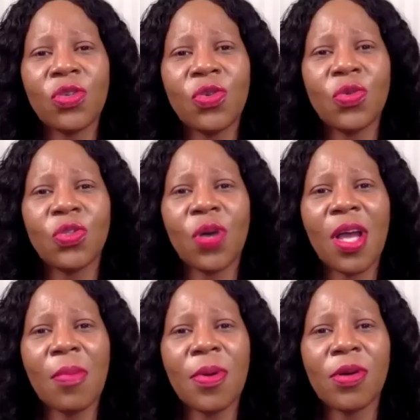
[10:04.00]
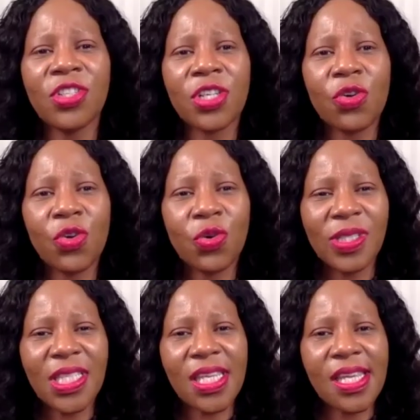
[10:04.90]
You talk about
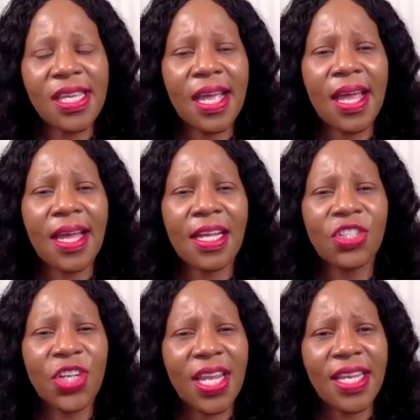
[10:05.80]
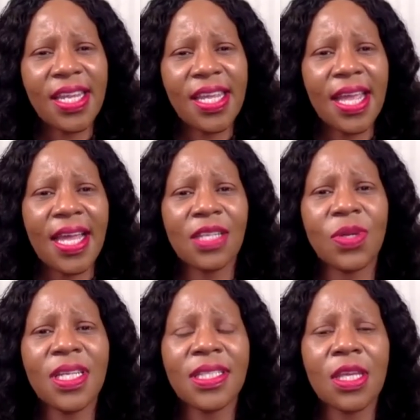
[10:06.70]
recruiting, uh, training, as
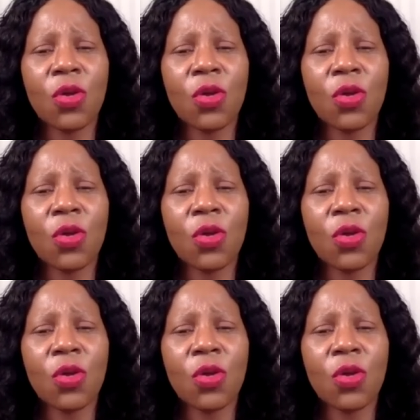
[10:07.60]
well as